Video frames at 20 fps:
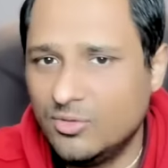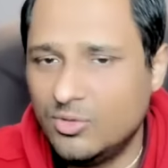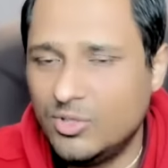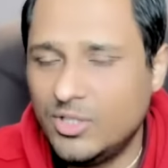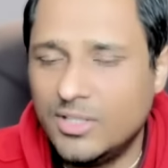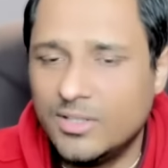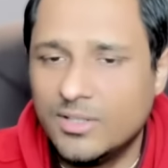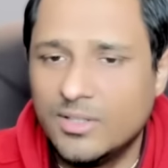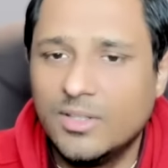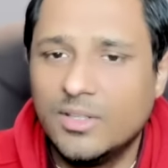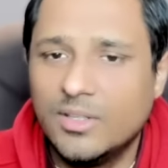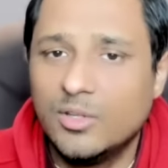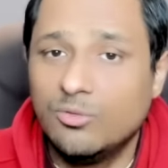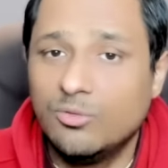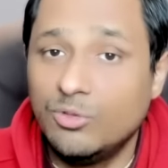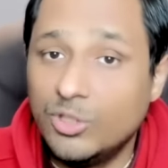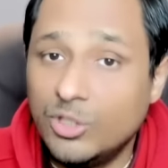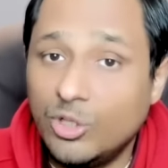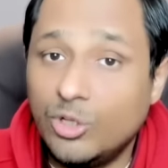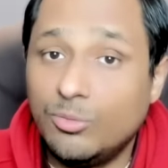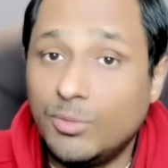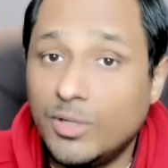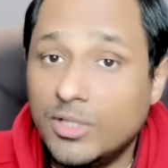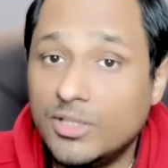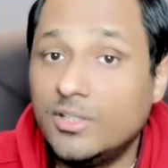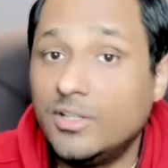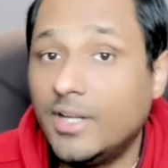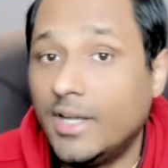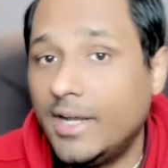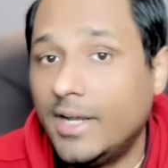Okay, with your
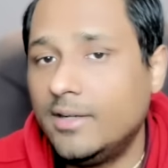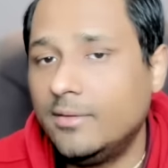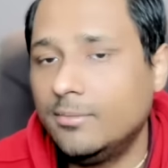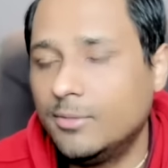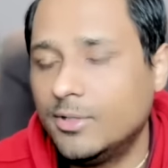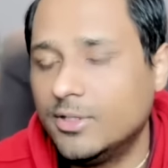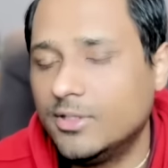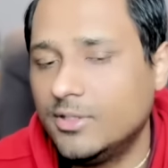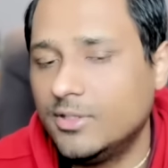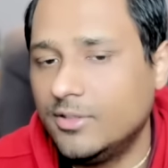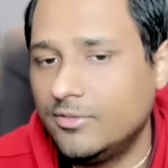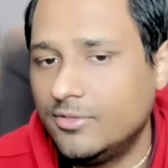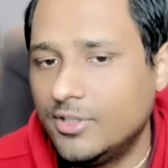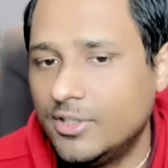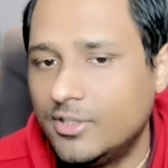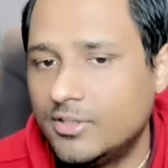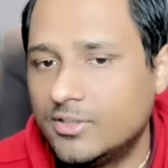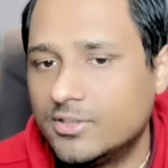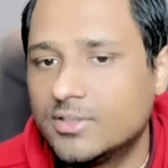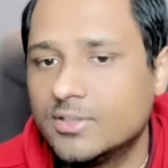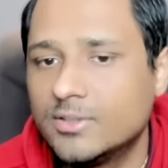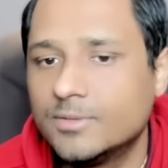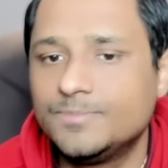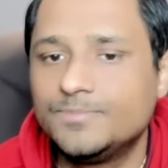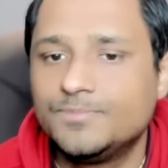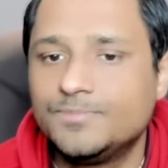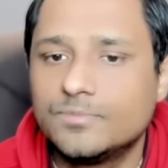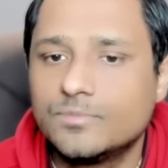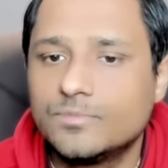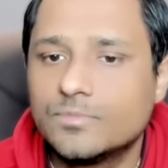mother and motherly figures.
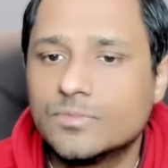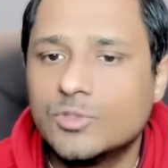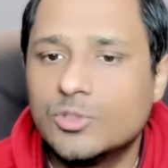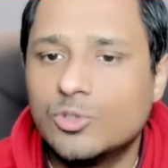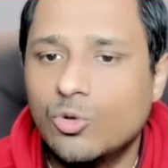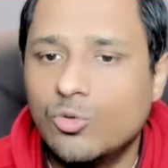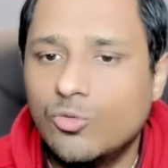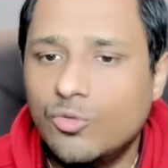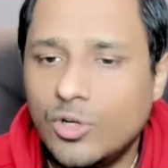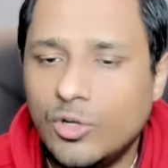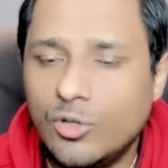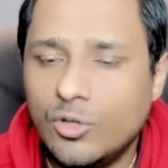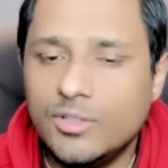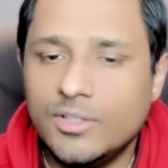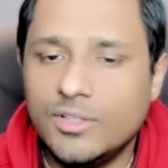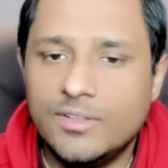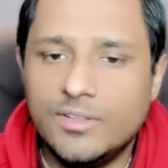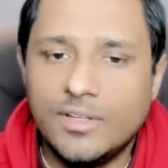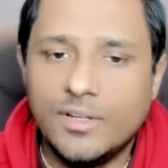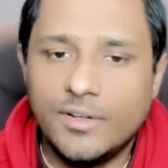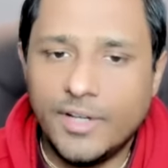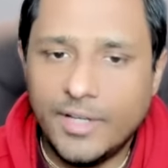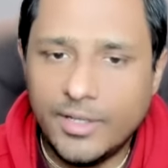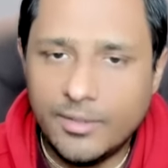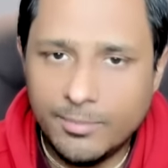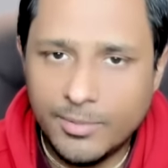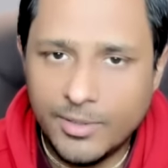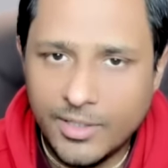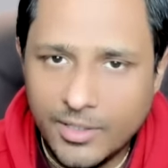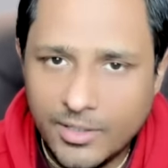So overall, this is a
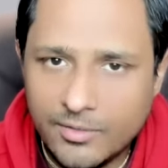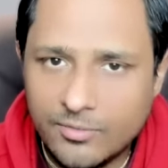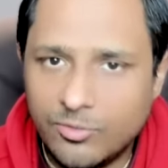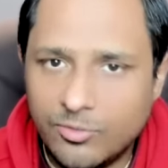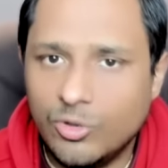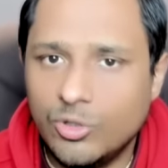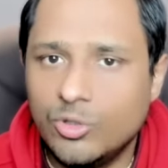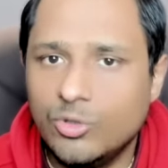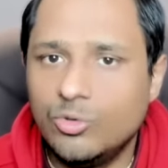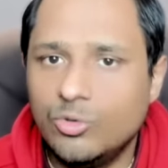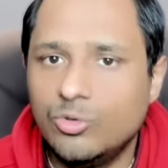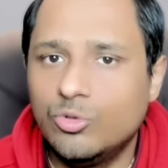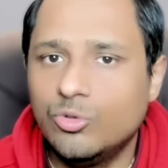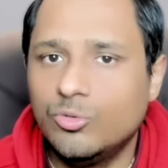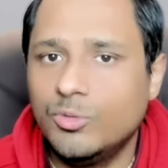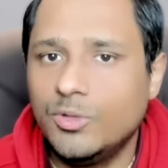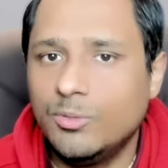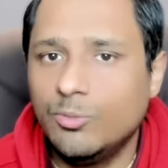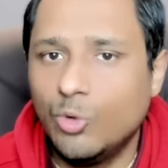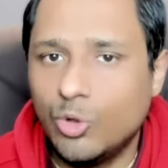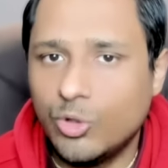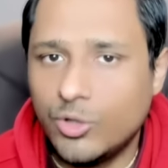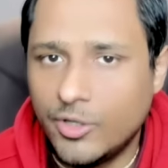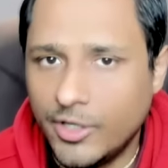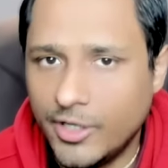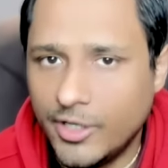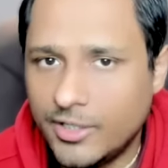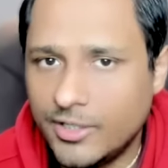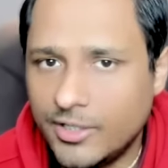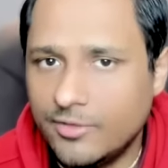great period for you to be more
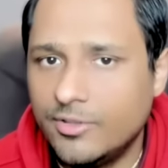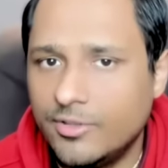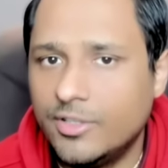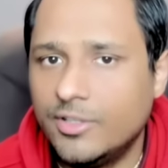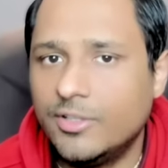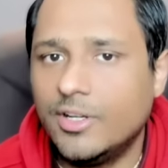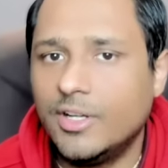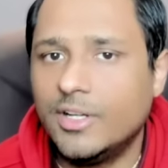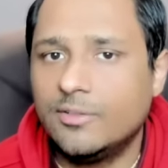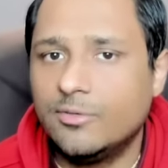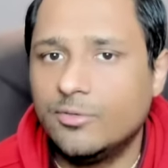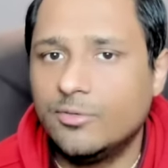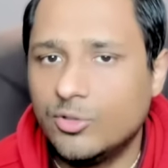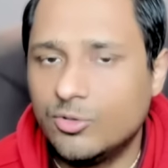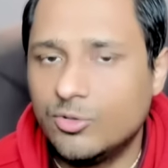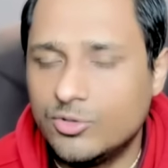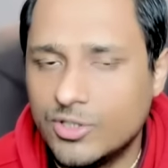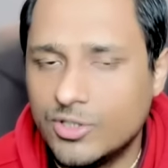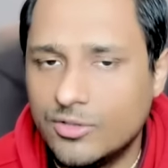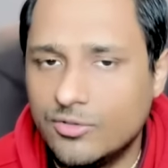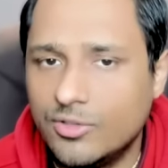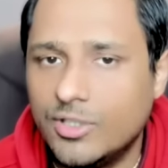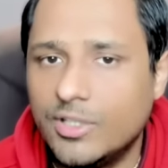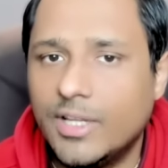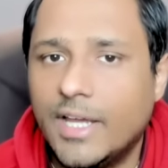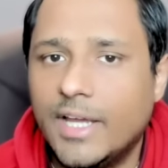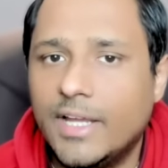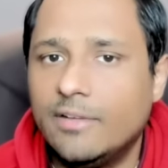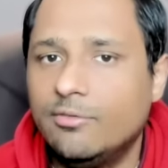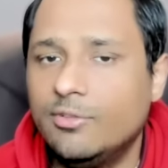creative, interact with your children
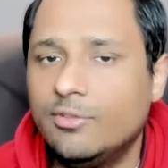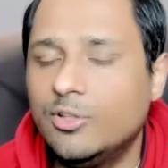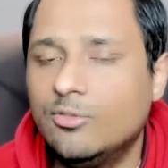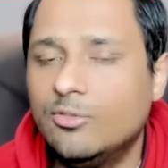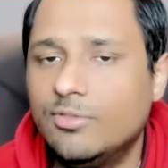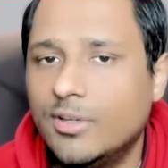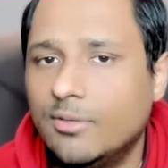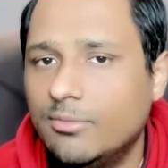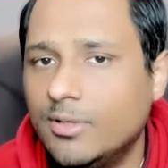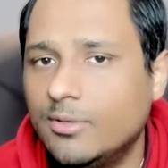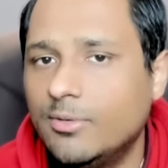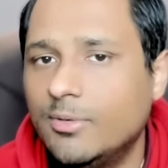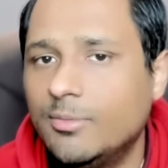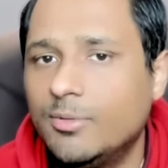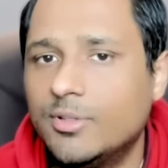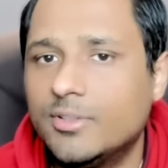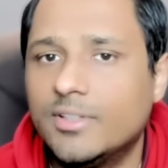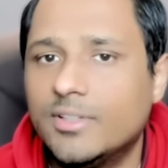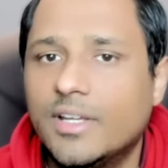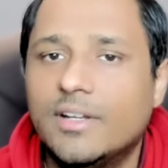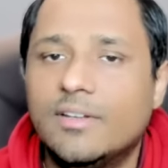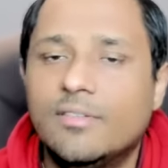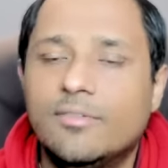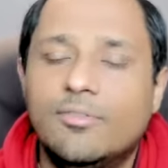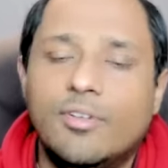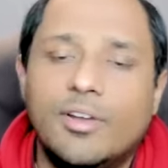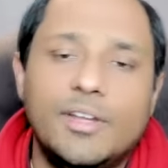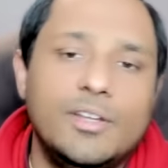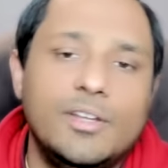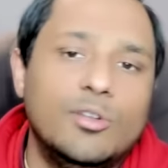and with your family members, and
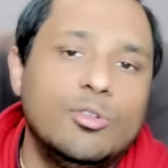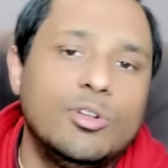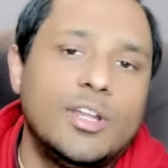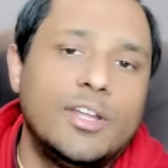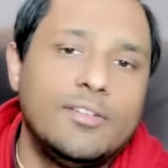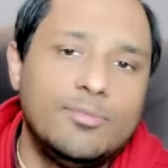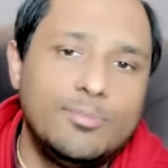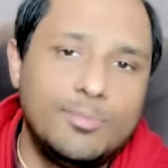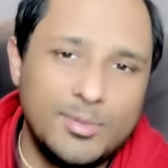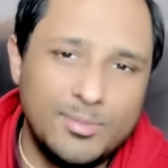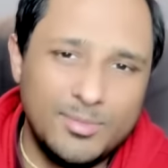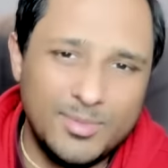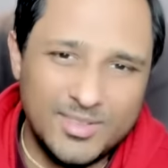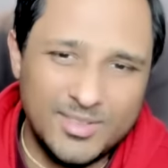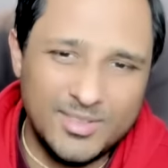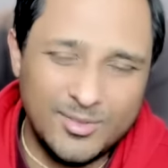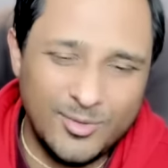find your life purpose.